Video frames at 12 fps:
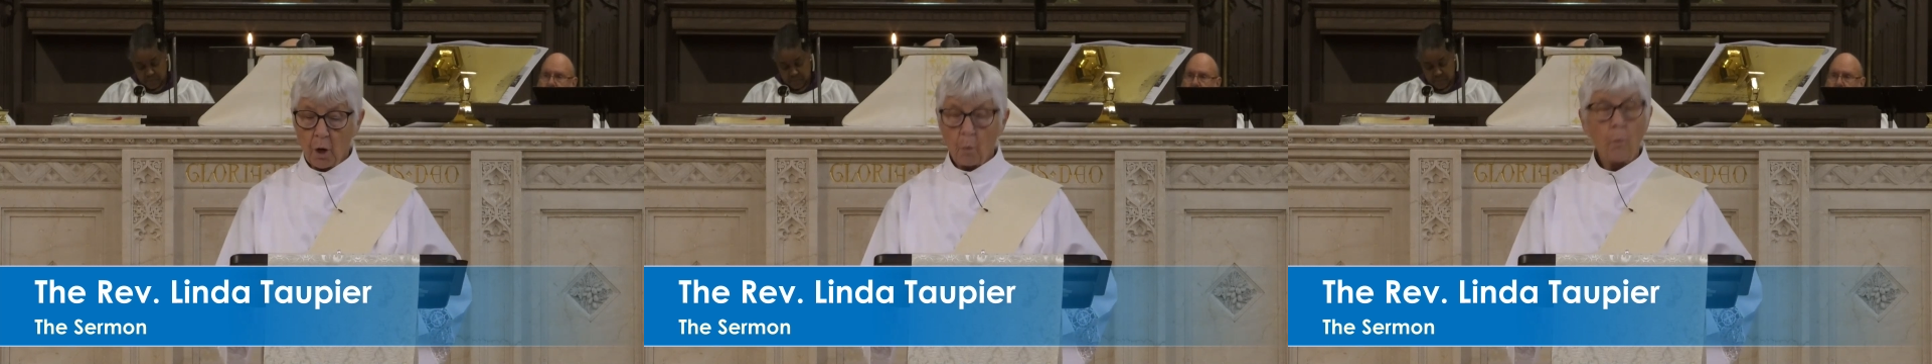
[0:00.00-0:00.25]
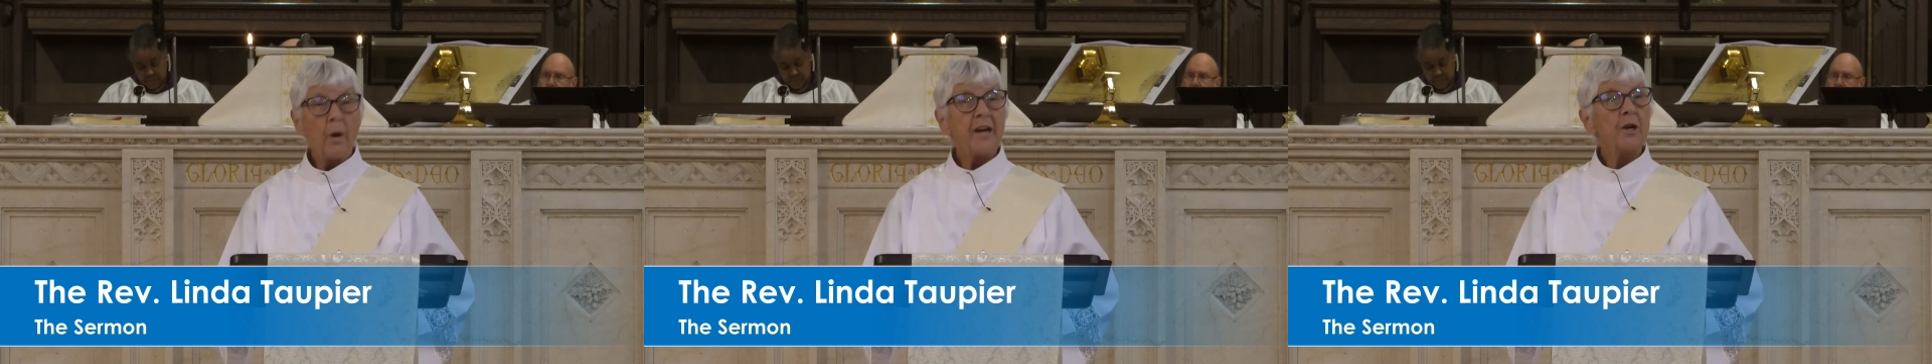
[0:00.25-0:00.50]

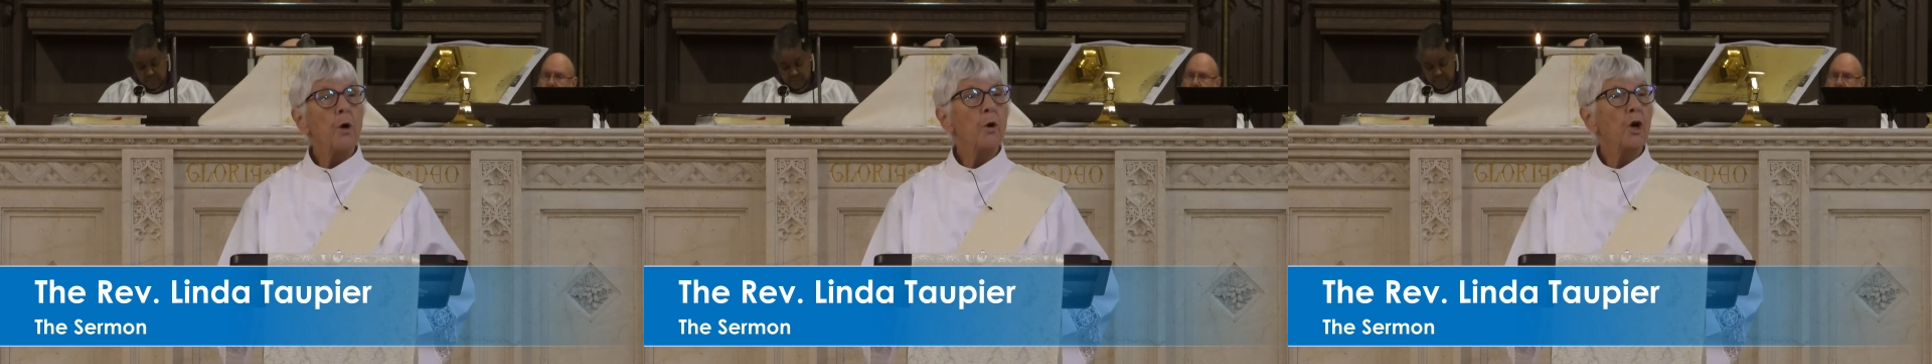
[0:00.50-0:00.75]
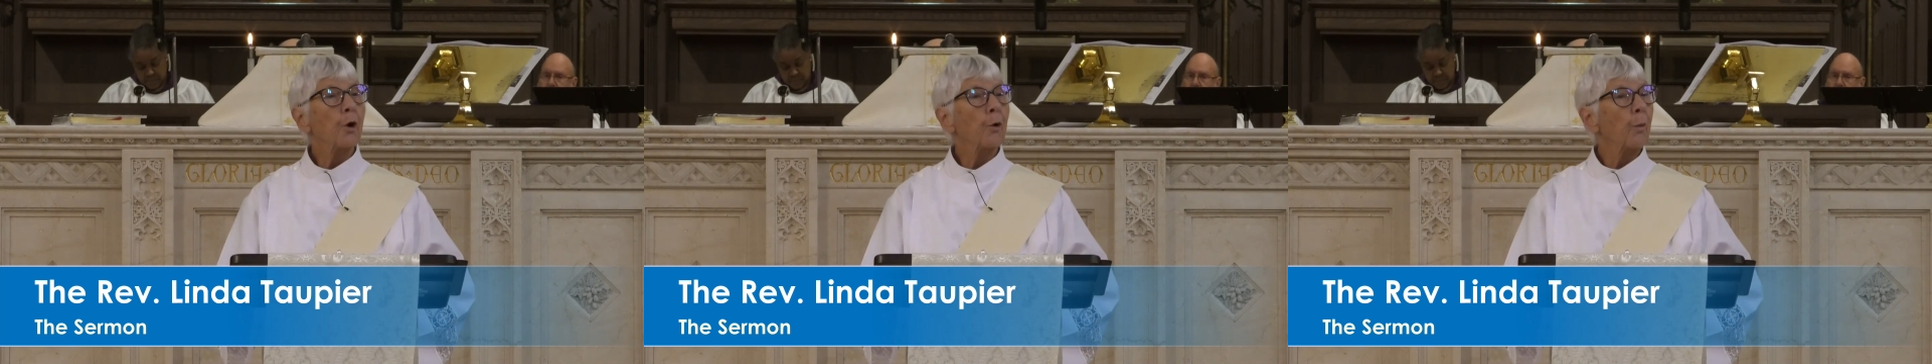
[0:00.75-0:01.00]
We don't
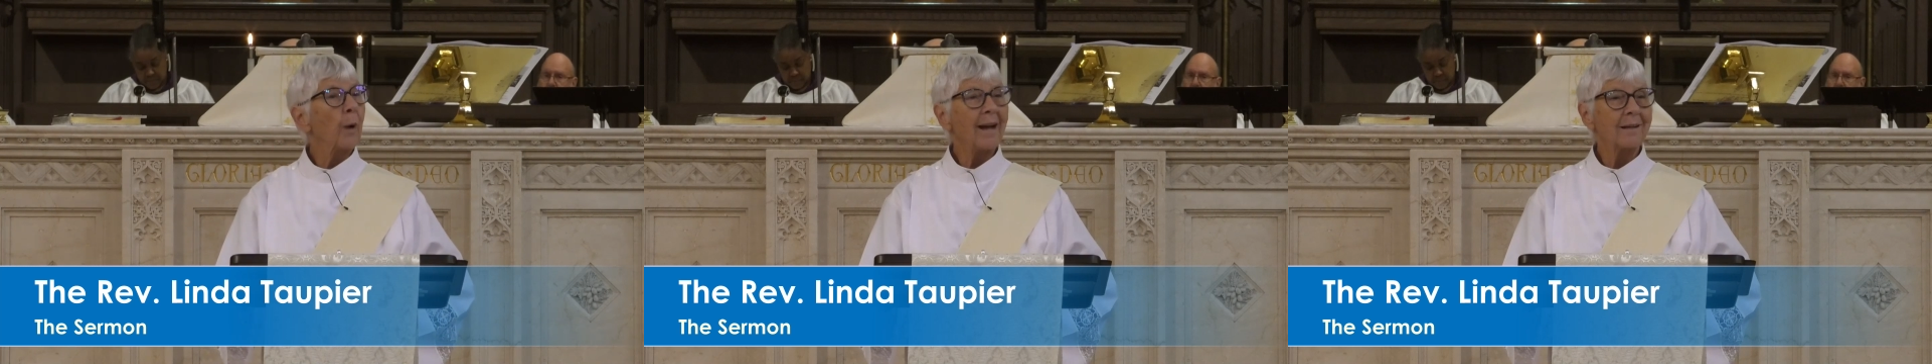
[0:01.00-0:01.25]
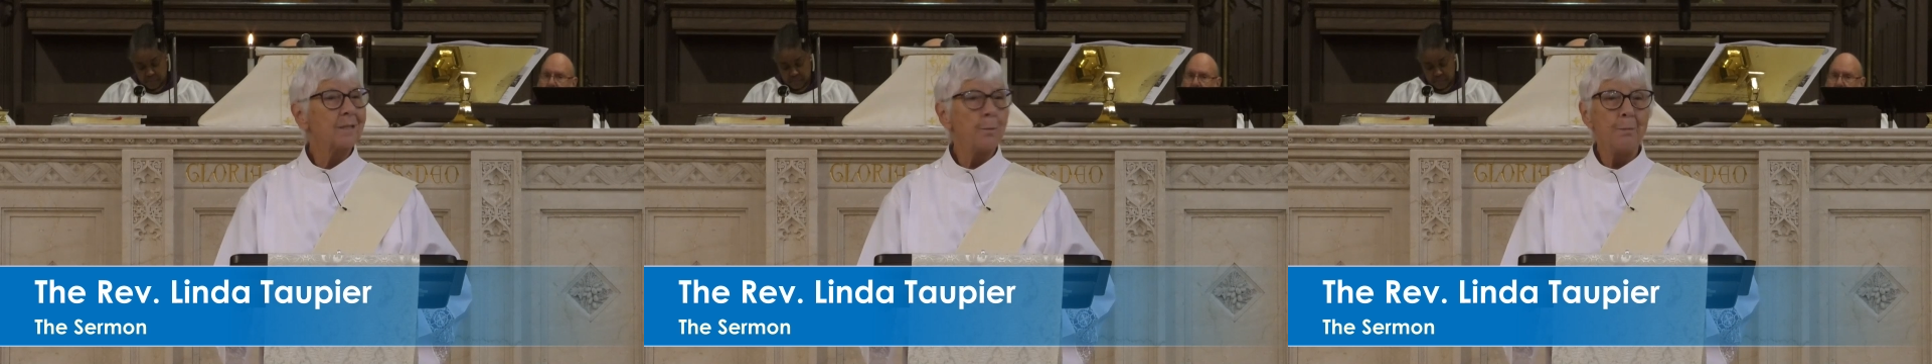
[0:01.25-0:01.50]

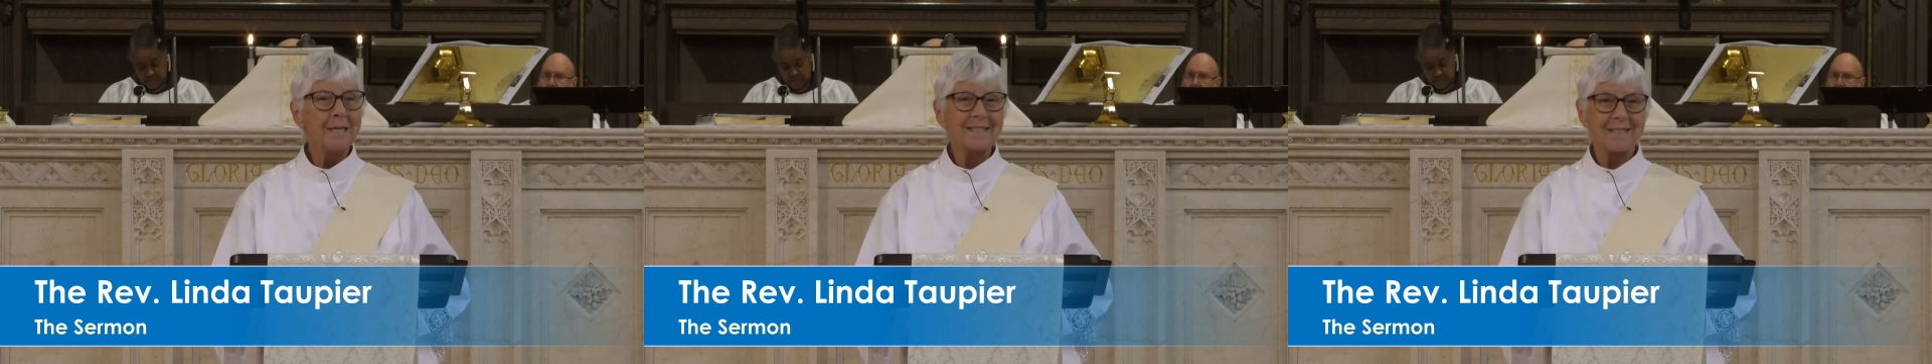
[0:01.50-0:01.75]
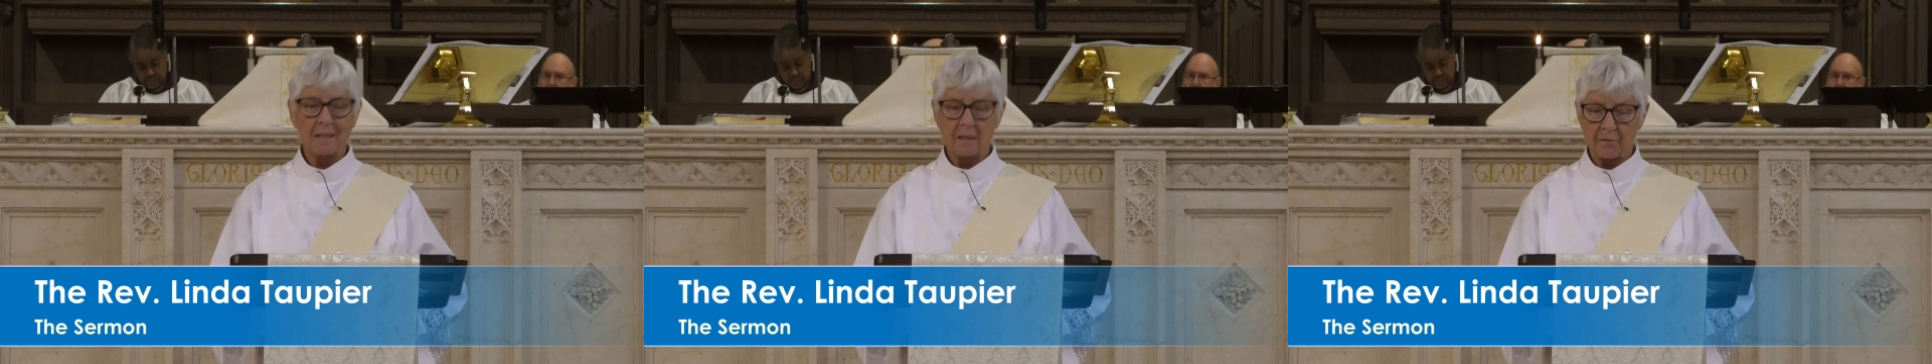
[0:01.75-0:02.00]
correct
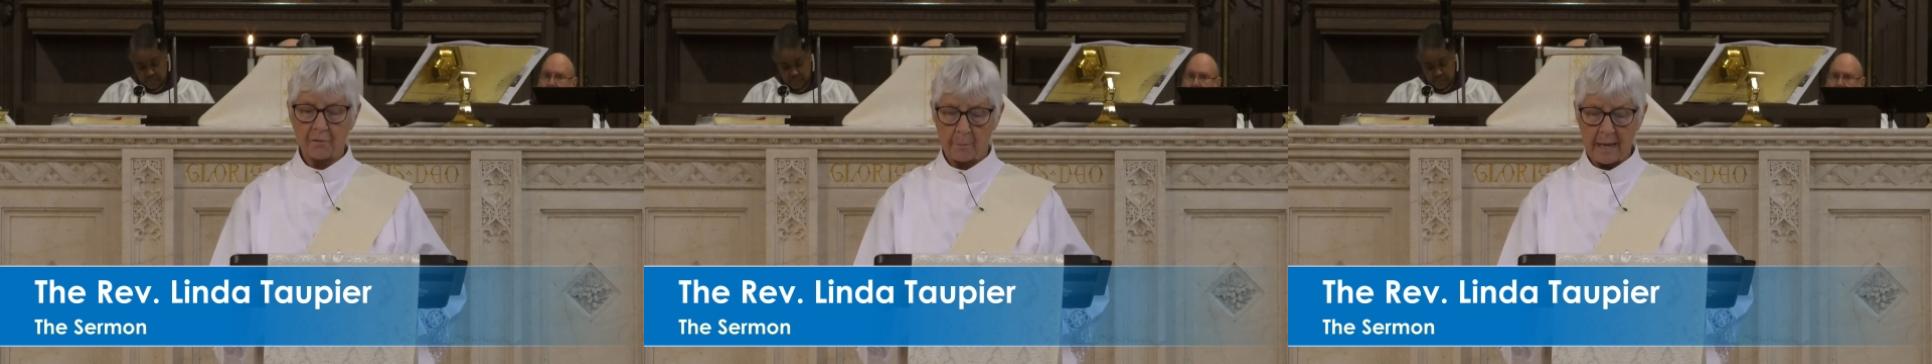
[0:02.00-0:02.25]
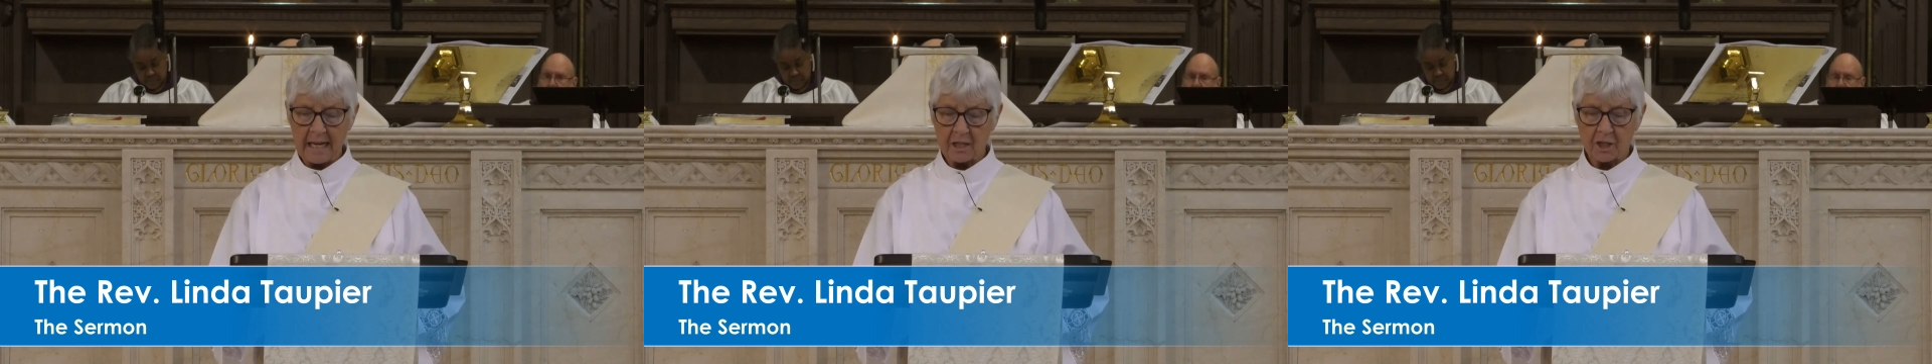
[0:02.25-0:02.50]

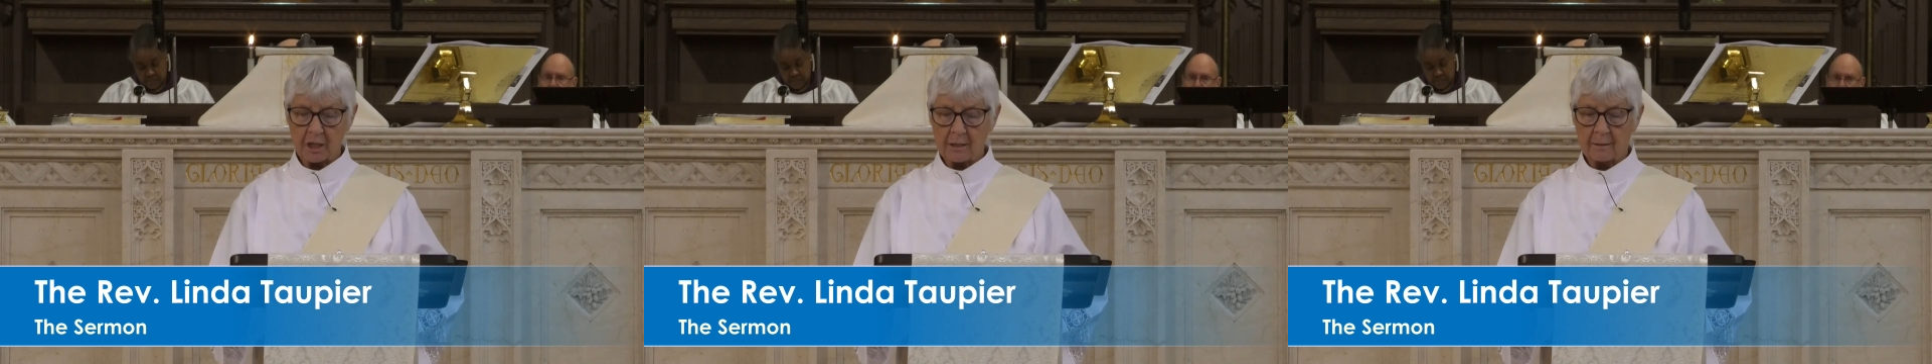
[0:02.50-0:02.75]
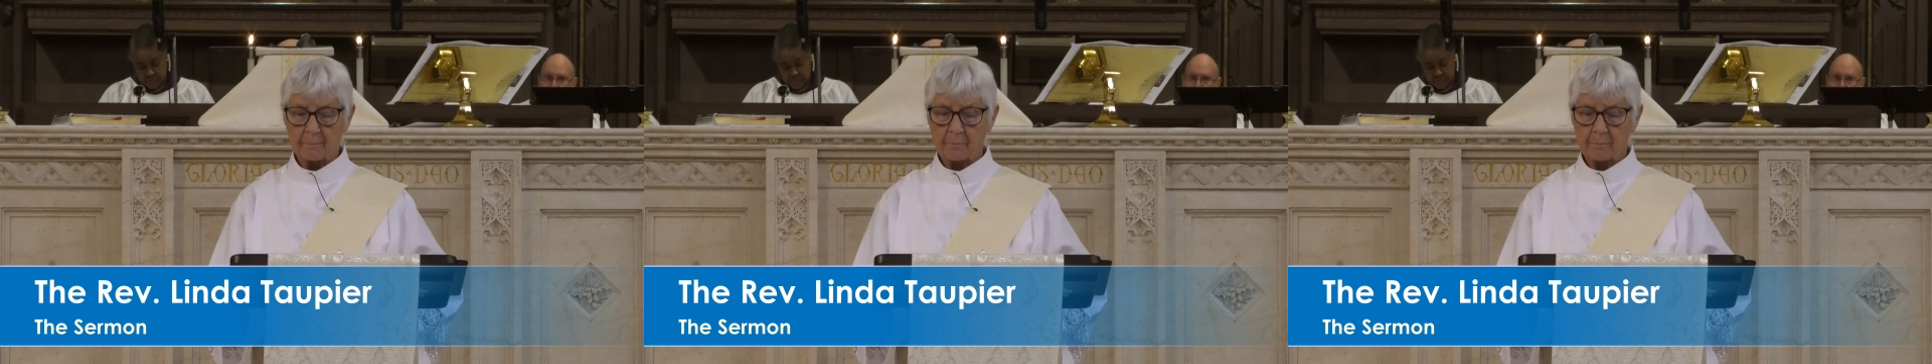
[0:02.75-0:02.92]
misinformation,